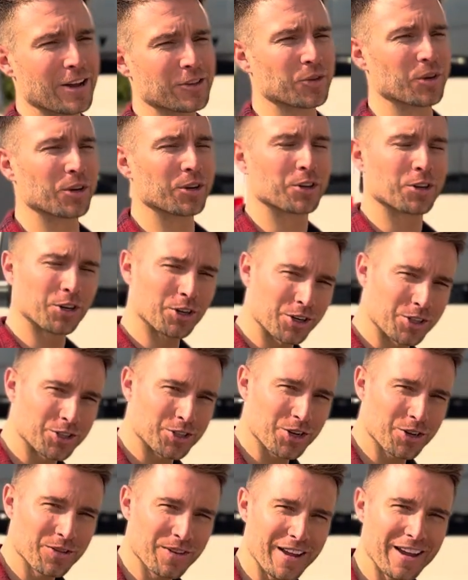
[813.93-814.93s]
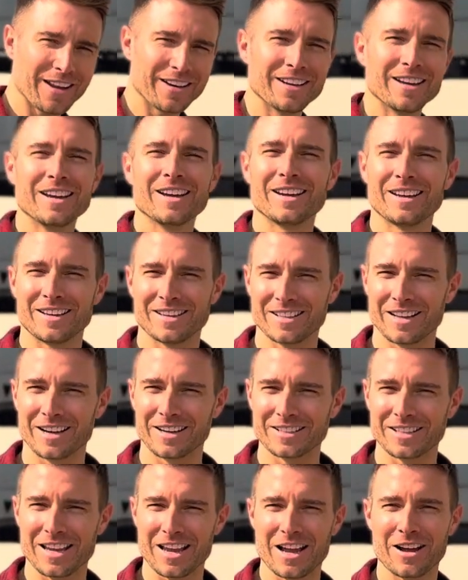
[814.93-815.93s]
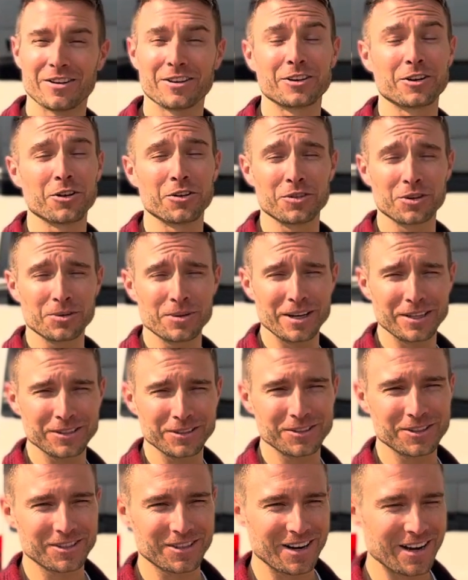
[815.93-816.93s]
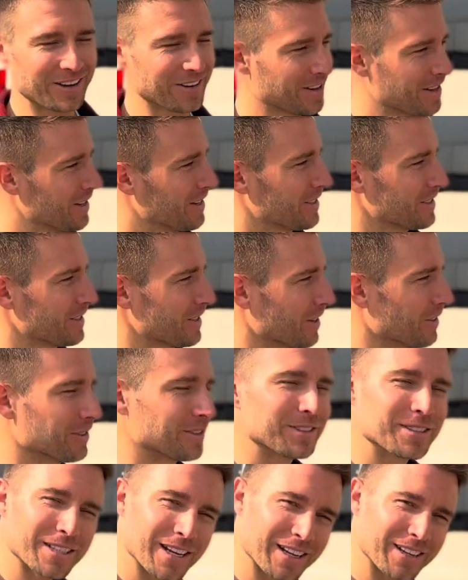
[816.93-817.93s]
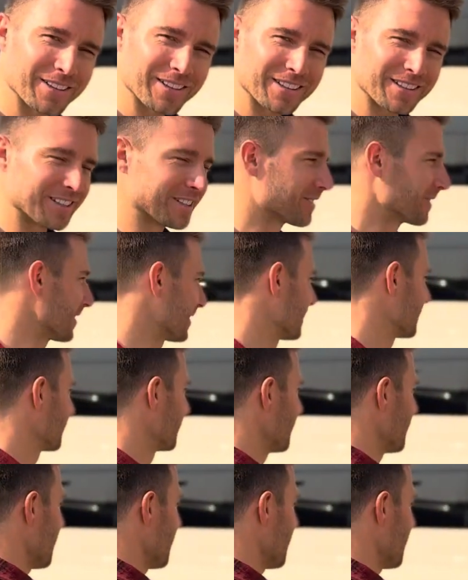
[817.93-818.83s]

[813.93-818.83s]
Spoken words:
So our current show van is out of town and all of our rentals are out. So let's take a look at this one.